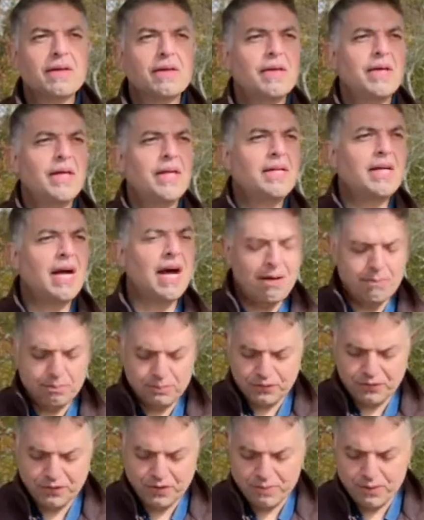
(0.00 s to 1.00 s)
it
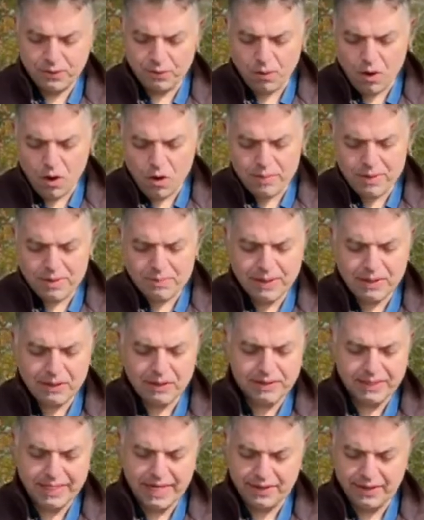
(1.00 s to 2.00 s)
comes from the Roman
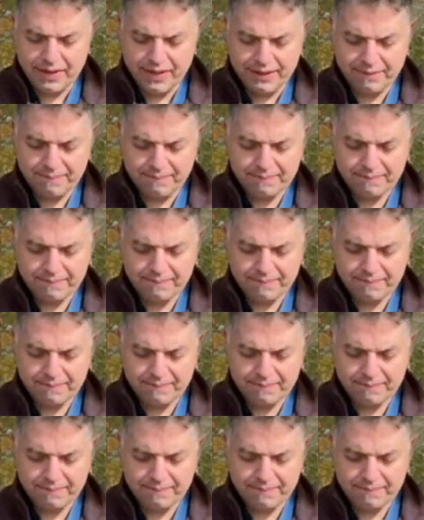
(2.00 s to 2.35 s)
military.